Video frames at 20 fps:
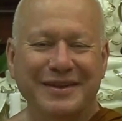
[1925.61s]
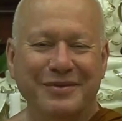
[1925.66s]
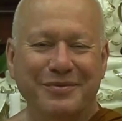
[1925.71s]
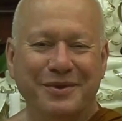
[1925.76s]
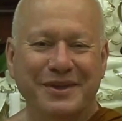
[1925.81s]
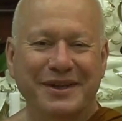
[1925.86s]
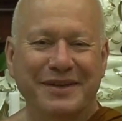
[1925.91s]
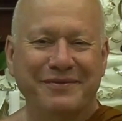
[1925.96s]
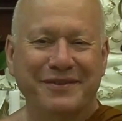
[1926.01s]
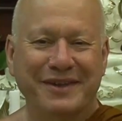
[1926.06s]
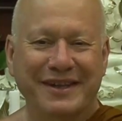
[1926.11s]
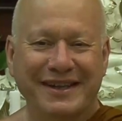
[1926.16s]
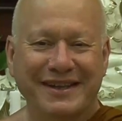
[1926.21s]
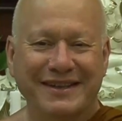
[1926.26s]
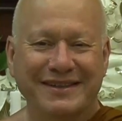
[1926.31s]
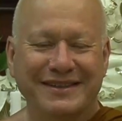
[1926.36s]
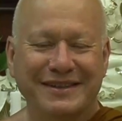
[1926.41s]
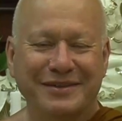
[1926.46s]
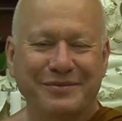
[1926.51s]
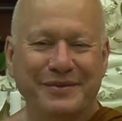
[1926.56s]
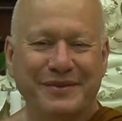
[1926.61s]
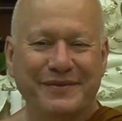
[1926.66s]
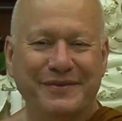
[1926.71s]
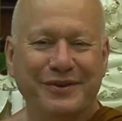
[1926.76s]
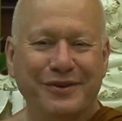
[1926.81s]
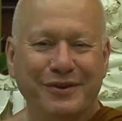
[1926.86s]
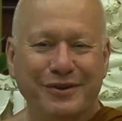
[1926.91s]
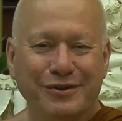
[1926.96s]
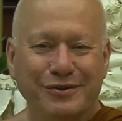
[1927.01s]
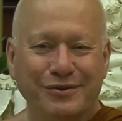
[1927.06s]
Whatever it is that we've
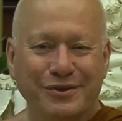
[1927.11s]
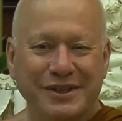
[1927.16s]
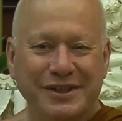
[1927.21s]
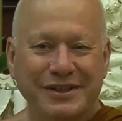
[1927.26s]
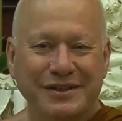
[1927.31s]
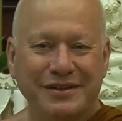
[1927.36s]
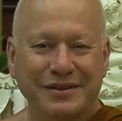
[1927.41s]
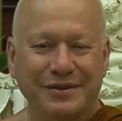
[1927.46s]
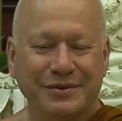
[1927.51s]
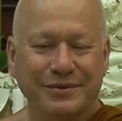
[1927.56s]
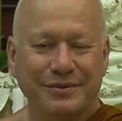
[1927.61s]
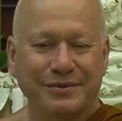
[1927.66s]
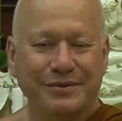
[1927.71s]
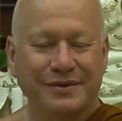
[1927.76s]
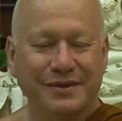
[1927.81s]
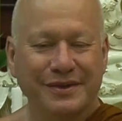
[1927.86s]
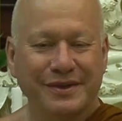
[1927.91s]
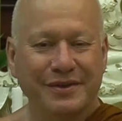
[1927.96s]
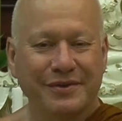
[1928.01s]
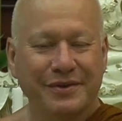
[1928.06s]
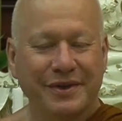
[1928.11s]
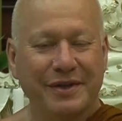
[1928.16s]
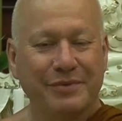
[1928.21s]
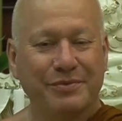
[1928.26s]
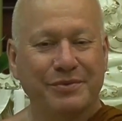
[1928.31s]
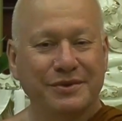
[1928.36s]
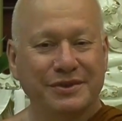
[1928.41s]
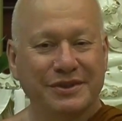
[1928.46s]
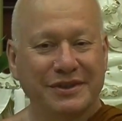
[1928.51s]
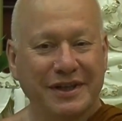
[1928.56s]
got caught into, it
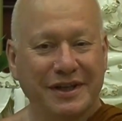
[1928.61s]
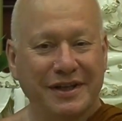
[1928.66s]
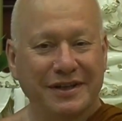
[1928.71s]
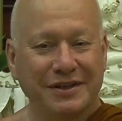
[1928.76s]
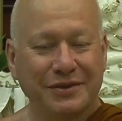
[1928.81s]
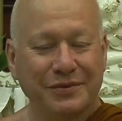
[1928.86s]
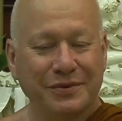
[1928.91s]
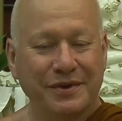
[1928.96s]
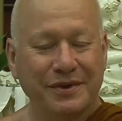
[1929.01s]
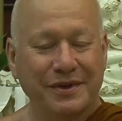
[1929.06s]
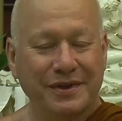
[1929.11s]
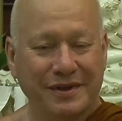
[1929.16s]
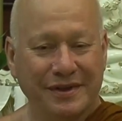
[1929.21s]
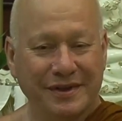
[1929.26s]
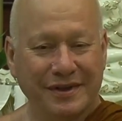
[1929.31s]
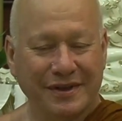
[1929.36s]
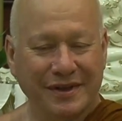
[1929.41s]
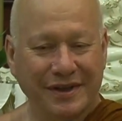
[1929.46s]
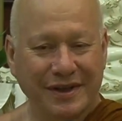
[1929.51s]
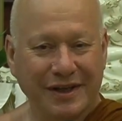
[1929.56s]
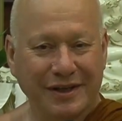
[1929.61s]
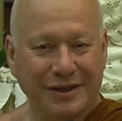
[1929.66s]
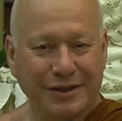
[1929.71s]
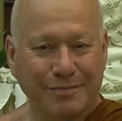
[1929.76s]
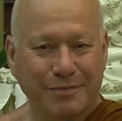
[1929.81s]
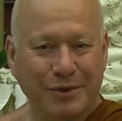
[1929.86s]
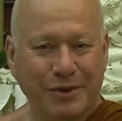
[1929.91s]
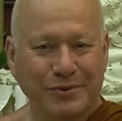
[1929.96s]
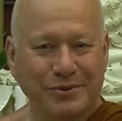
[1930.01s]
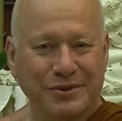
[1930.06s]
will start to
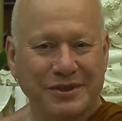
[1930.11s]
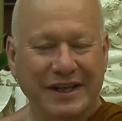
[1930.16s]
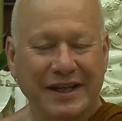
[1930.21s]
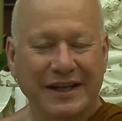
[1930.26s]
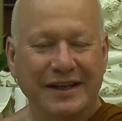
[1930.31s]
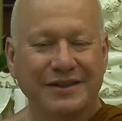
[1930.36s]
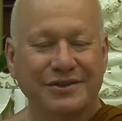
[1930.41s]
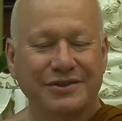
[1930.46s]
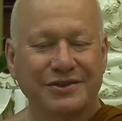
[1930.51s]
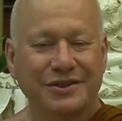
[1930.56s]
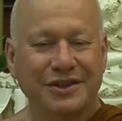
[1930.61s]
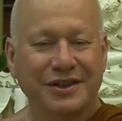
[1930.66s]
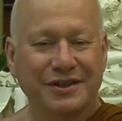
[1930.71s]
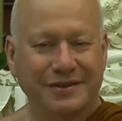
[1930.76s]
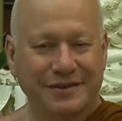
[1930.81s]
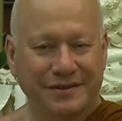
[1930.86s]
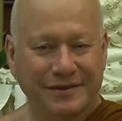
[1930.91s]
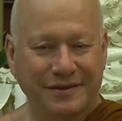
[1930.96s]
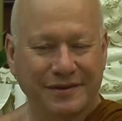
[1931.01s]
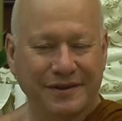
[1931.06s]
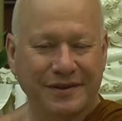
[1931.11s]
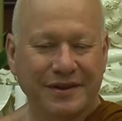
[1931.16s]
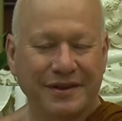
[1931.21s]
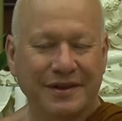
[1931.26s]
expose that as just